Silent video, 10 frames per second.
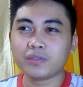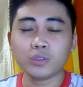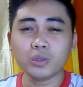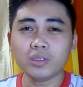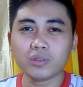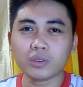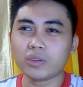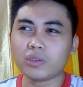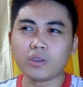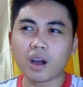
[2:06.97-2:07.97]
food, or
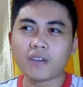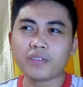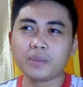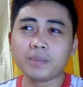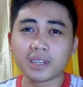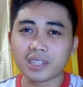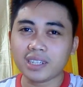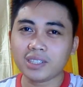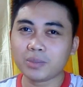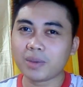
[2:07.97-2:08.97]
offered
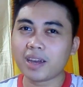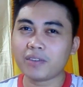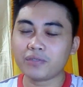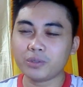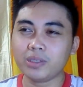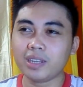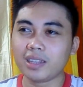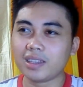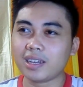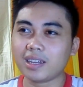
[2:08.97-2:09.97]
money to buy food,
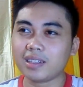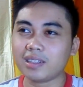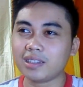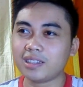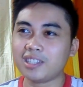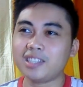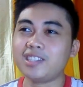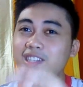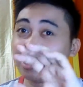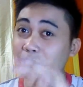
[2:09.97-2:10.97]
and then
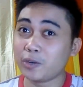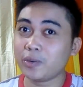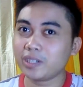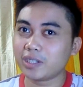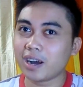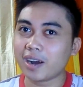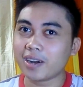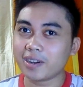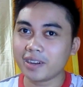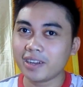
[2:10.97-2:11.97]
the security
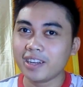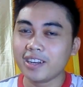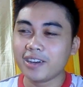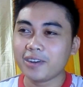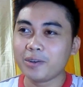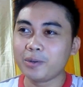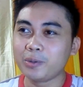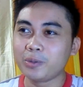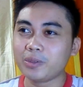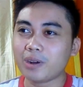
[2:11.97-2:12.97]
guard
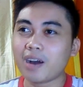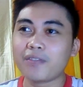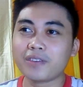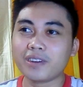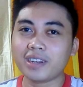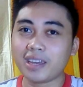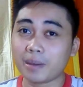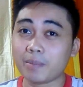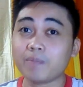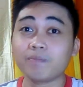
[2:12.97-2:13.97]
who offered
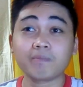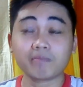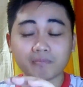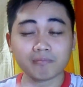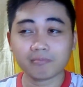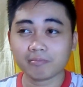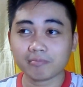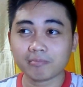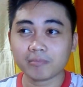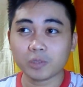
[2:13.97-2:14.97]
him
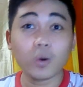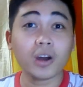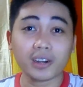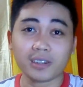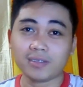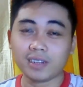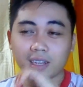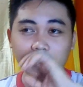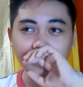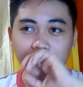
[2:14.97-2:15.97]
water.
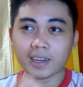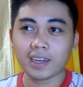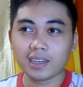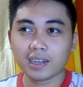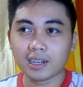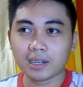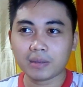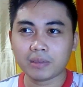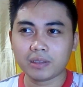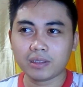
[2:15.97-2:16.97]
Okay,
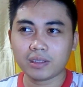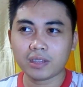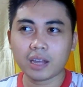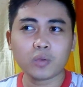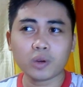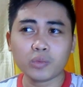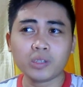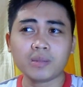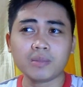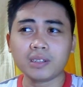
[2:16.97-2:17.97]
that one
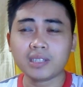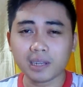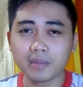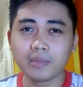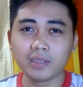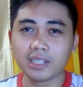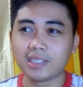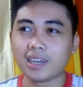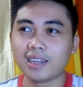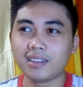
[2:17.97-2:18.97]
was a Muslim, he
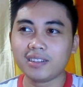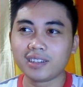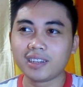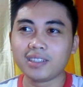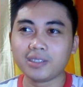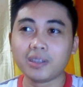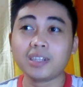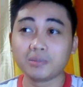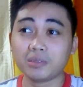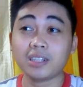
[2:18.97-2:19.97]
said. Okay, so
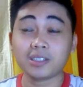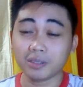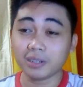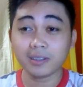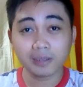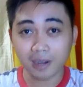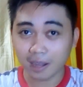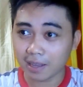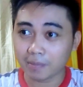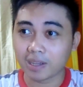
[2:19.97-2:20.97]
that's good,
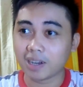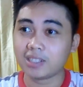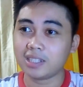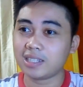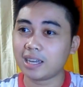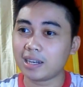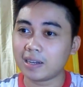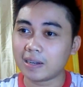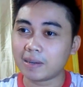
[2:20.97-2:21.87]
because he said